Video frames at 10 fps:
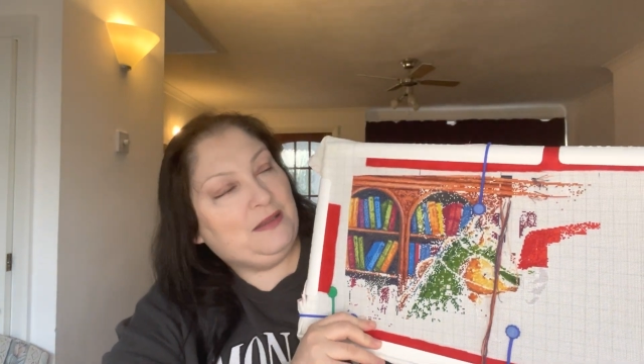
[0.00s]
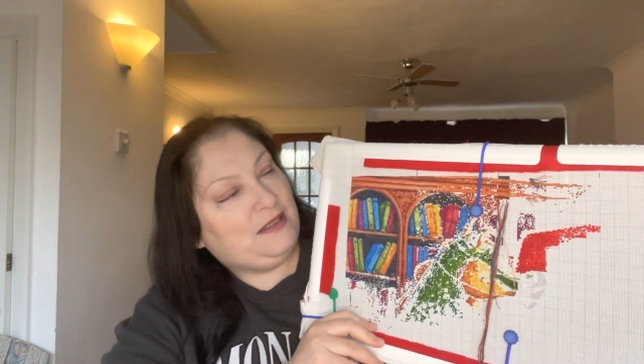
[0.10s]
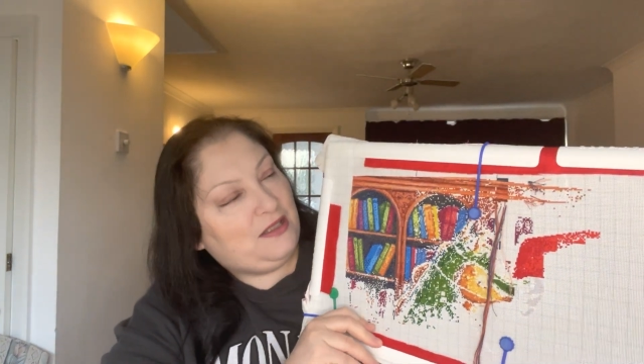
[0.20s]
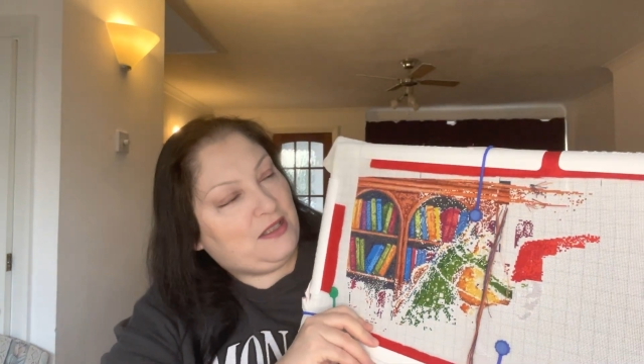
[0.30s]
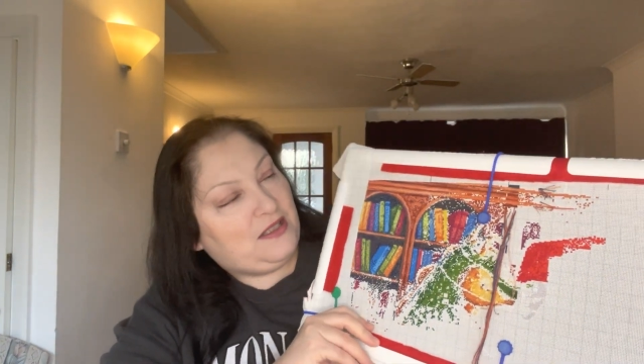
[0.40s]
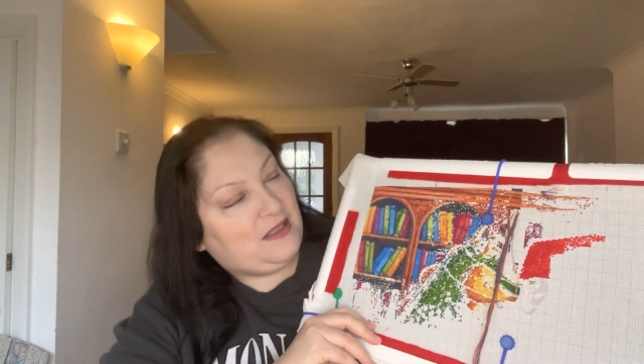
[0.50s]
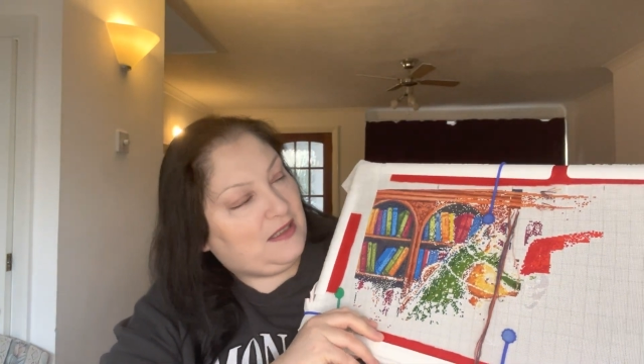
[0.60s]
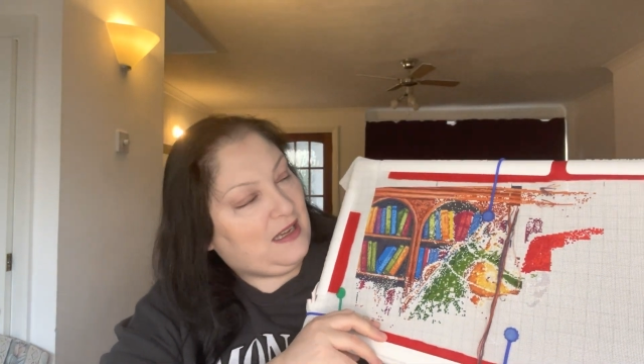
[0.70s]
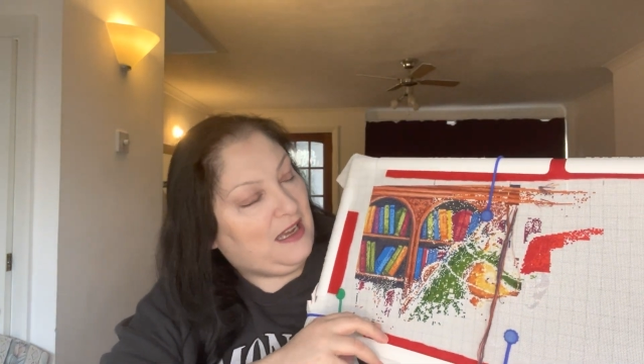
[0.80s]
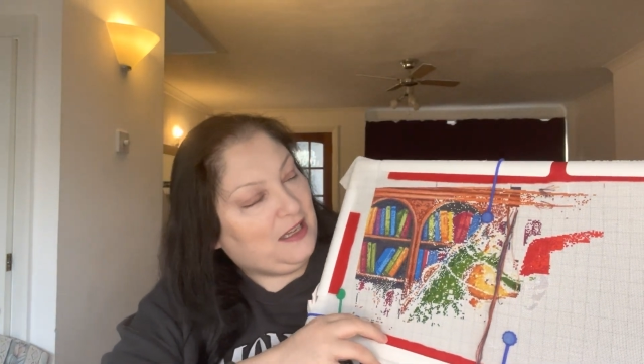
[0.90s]
just
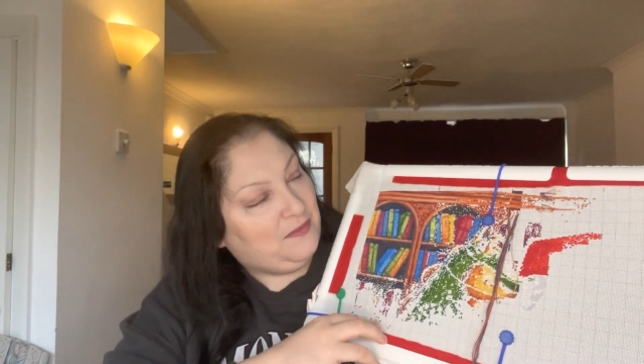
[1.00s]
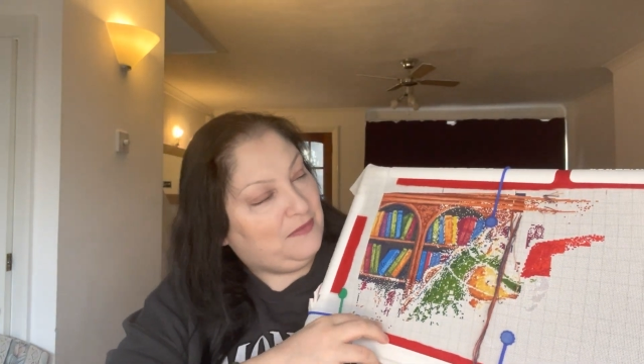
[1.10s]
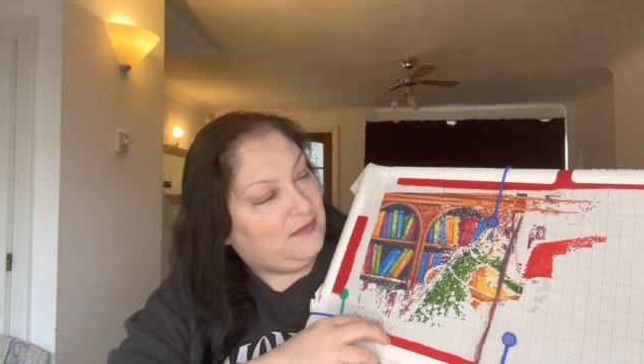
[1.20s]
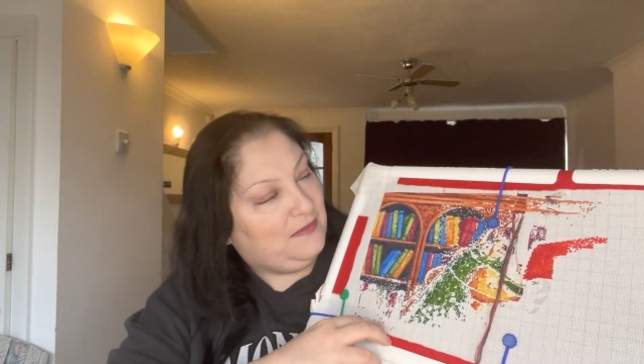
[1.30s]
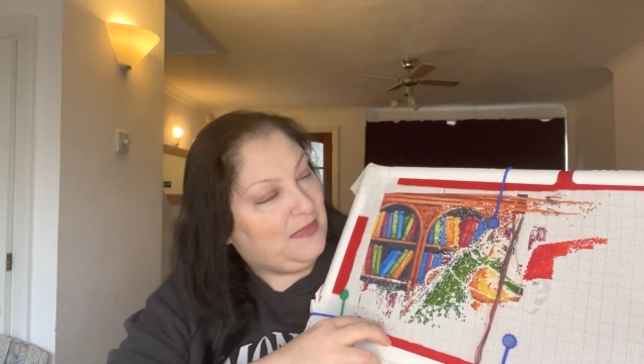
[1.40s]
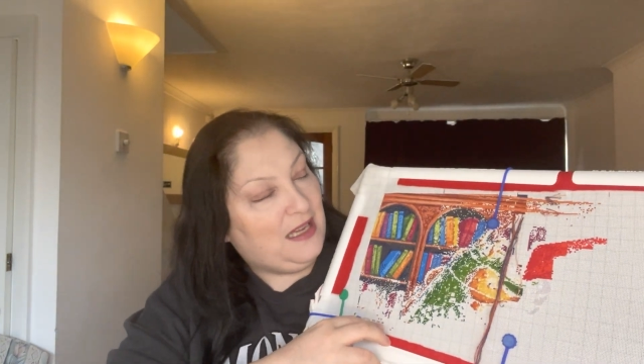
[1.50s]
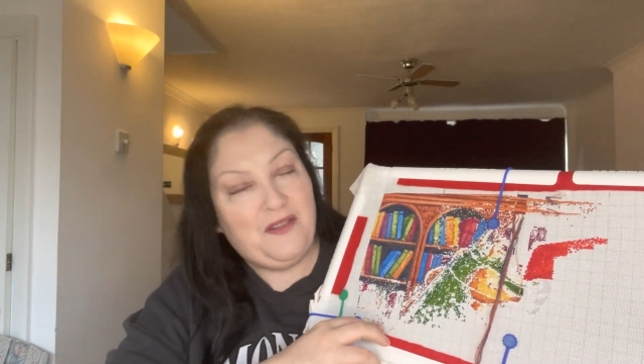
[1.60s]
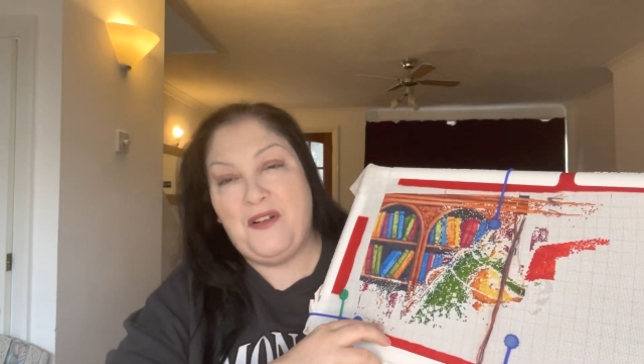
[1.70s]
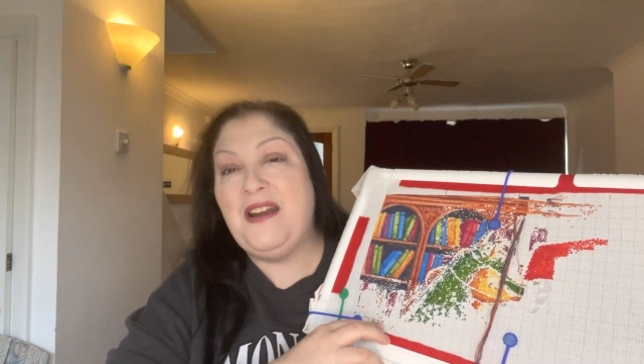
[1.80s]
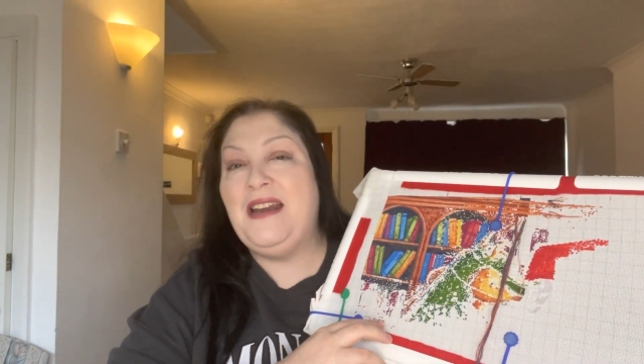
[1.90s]

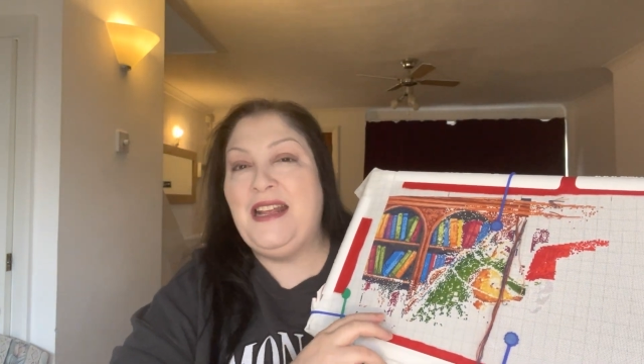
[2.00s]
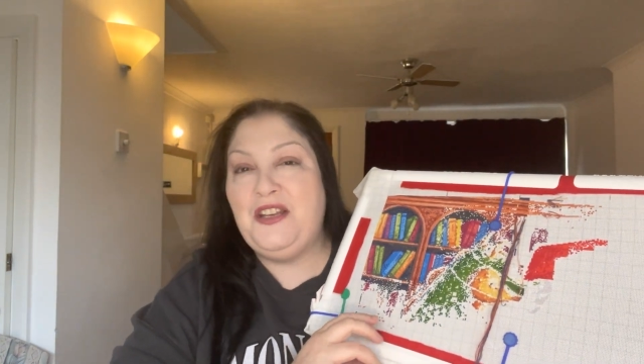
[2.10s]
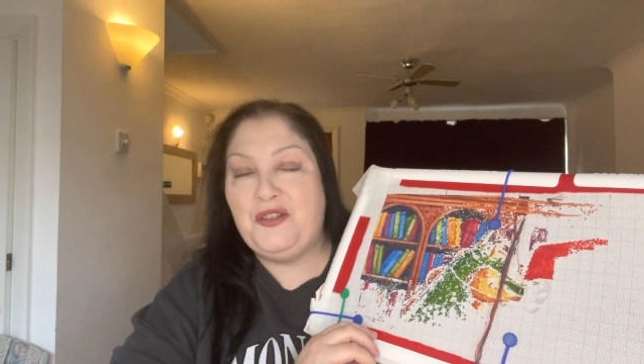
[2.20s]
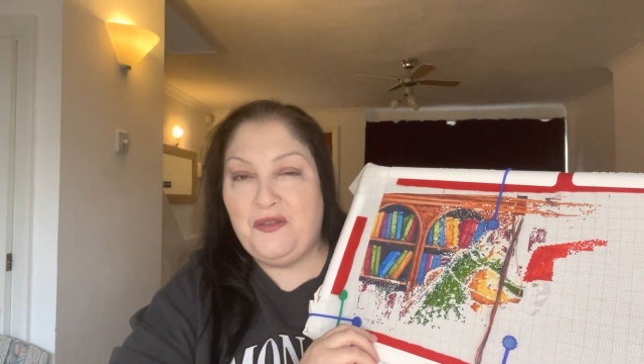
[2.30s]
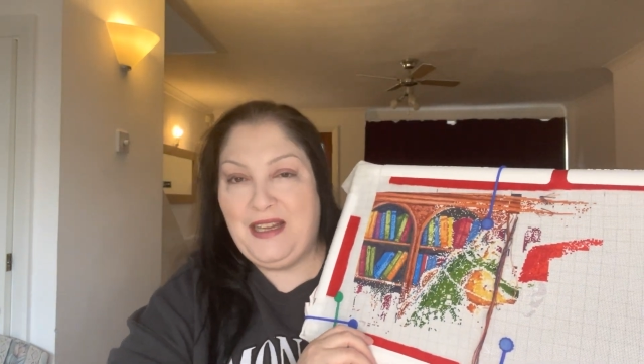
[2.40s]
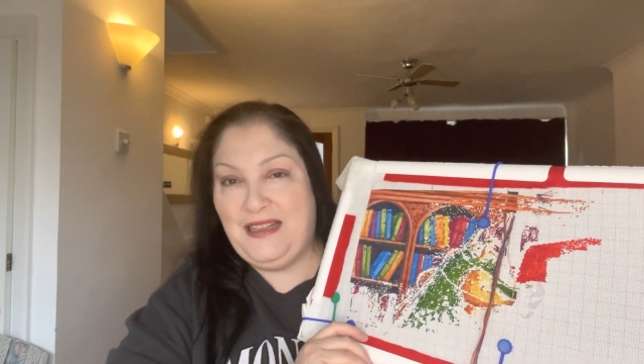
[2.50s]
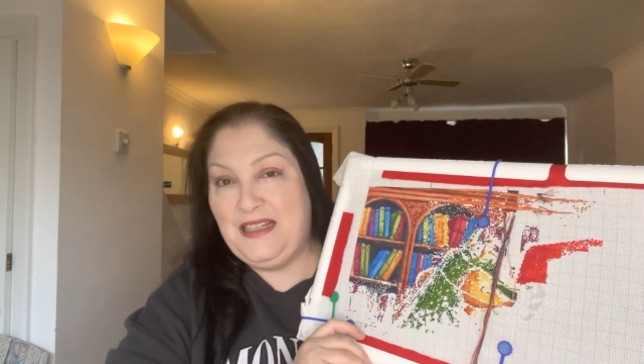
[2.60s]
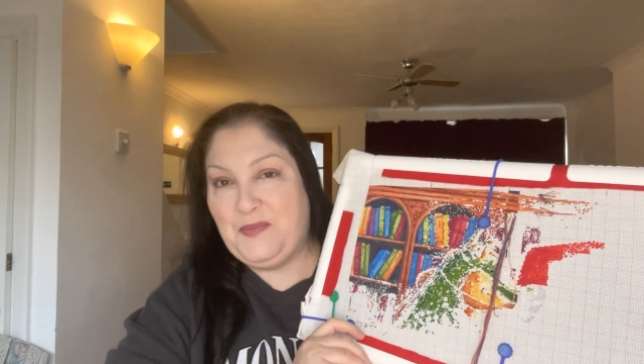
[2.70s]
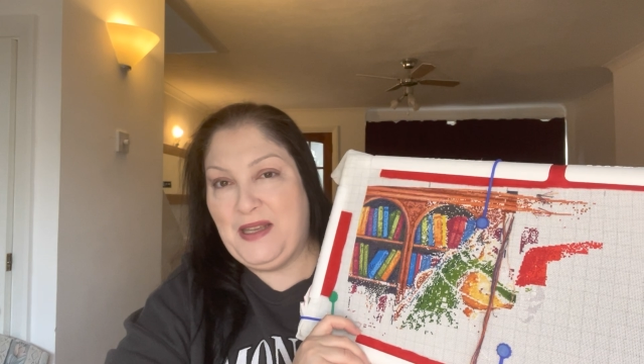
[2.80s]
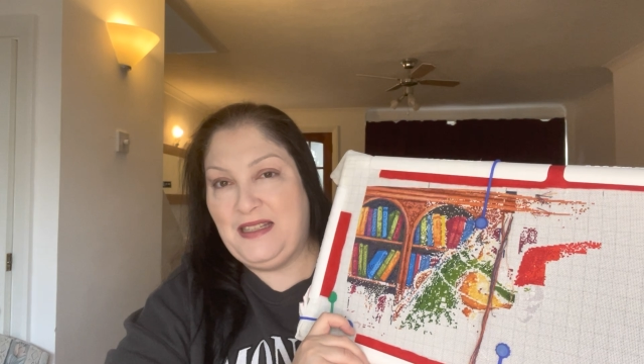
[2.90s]
finally enjoying
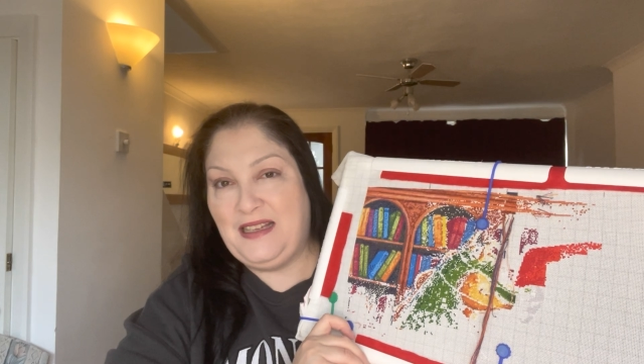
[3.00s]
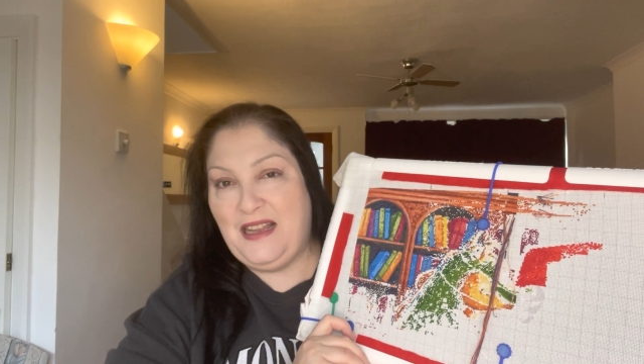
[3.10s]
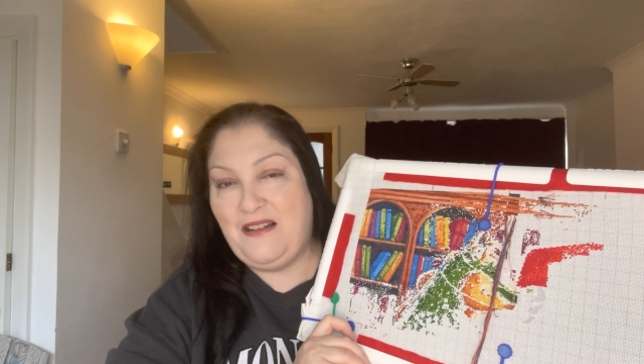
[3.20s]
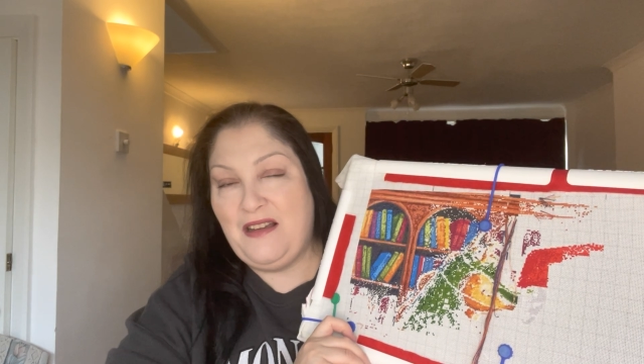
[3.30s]
this piece again.